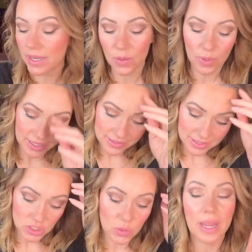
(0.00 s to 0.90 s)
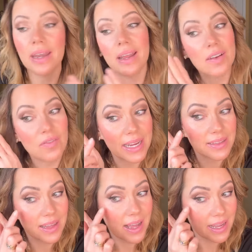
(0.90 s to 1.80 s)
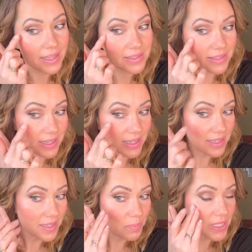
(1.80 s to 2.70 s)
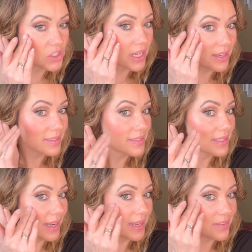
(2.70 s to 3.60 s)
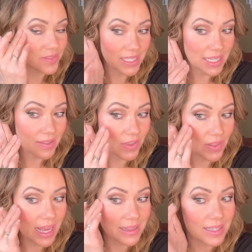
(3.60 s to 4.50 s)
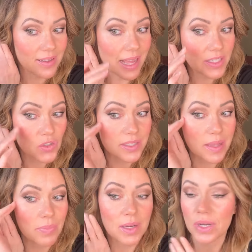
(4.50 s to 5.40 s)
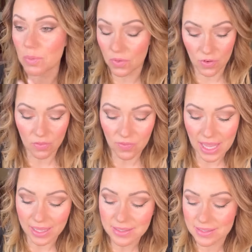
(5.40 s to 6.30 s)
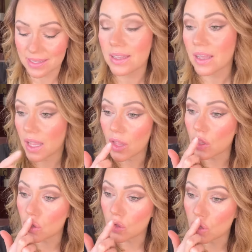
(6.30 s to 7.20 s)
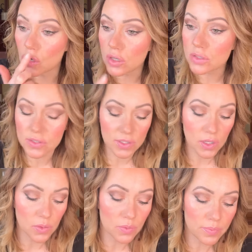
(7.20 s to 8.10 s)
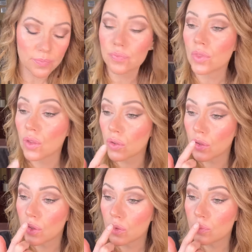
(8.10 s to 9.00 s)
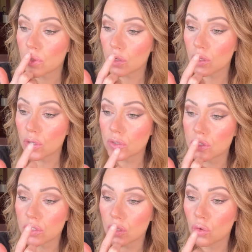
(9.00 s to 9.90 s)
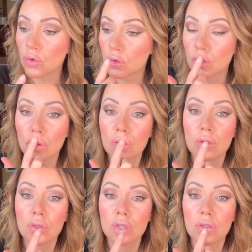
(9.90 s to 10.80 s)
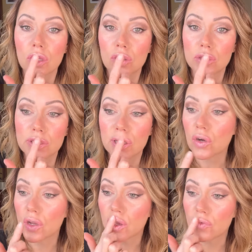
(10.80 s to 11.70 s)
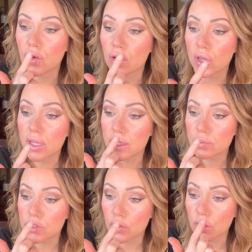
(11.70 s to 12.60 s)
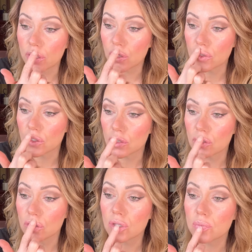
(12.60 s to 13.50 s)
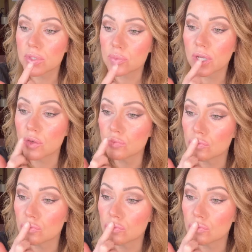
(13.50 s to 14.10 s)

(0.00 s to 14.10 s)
to accentuate fine lines, but just enough to give you that little extra something when you move your face. And you can also put it at the center of your lips or at your Cupid's bow,